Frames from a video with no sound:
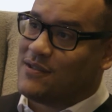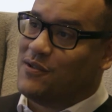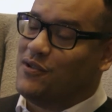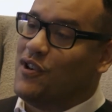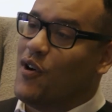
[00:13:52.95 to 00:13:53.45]
so
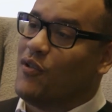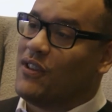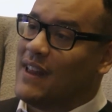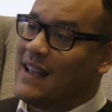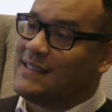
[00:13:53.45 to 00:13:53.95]
the
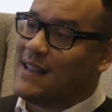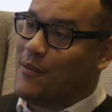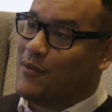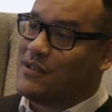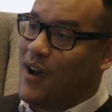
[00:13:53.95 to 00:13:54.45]
last time
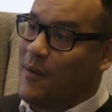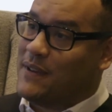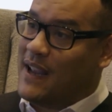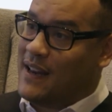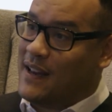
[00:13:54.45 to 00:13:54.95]
it was
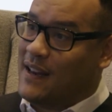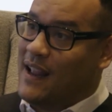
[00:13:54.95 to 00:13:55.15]
updated.